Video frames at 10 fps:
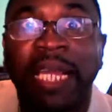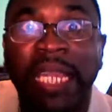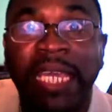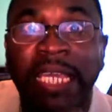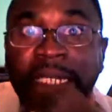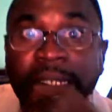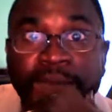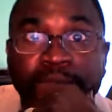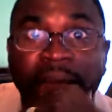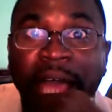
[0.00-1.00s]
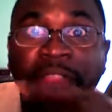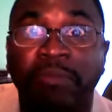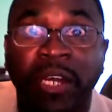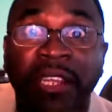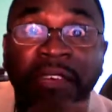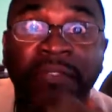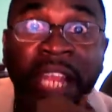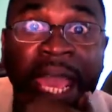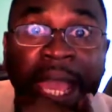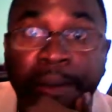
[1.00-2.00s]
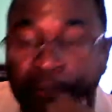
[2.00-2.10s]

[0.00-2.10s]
clean by the blood of the Lamb.